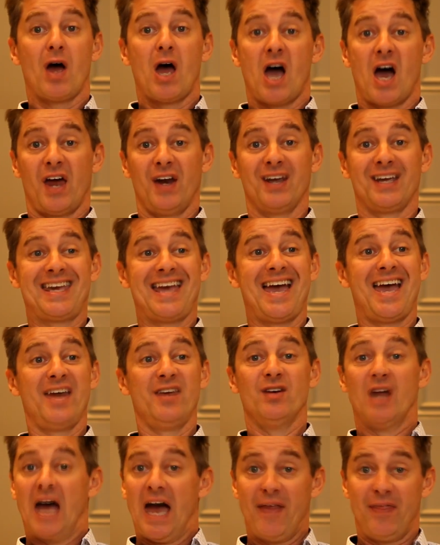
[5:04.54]
and
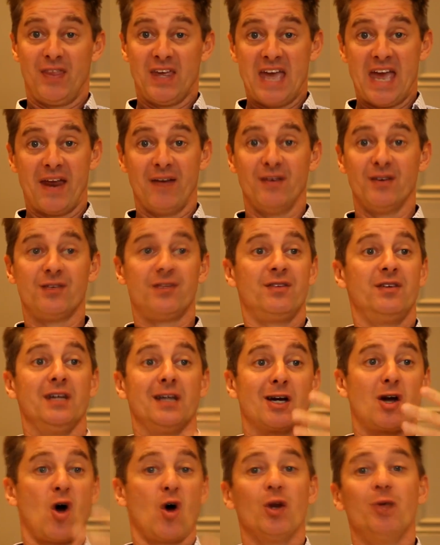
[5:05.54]
again, at the end, the
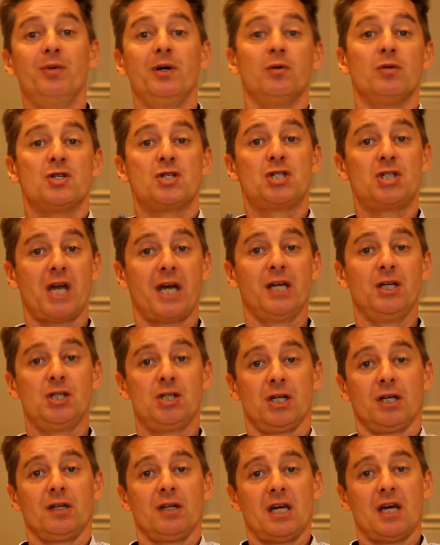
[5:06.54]
economy was
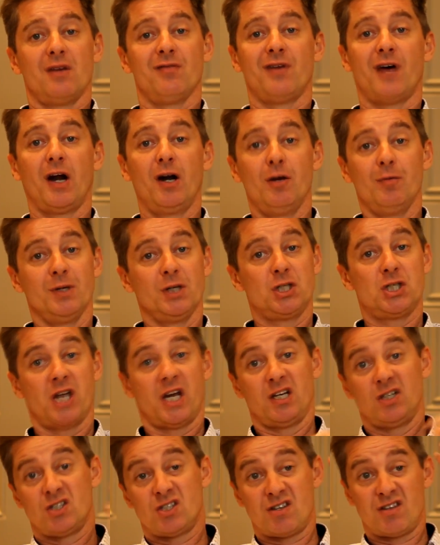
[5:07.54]
changing, the environment
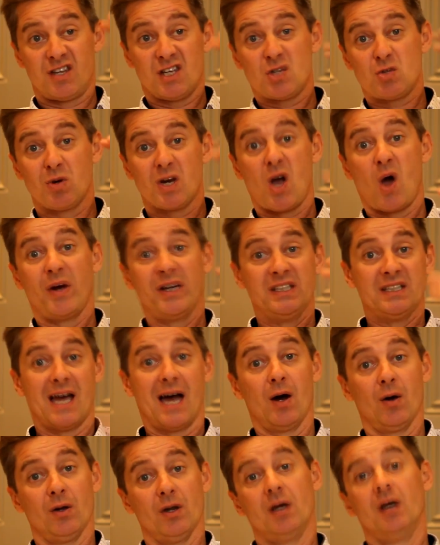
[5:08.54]
changed, things were going
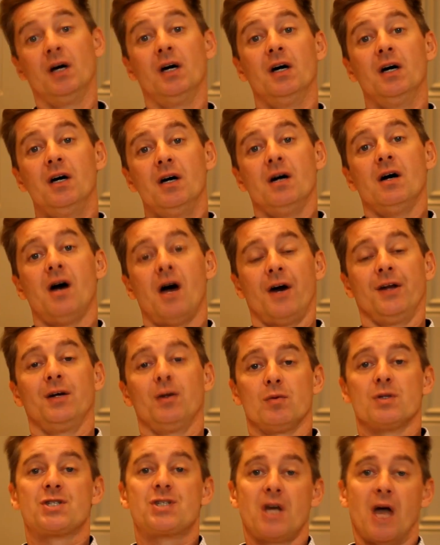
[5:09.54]
down. and it
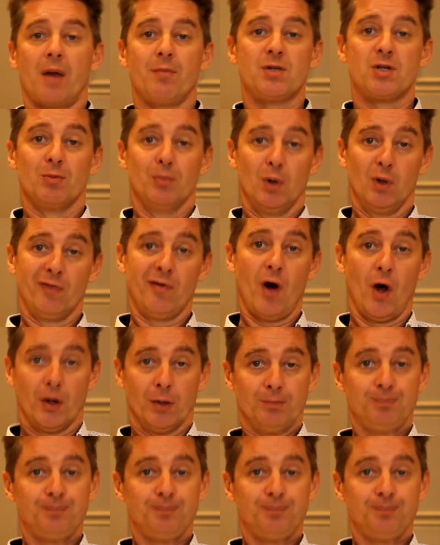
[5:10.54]
was time to move on.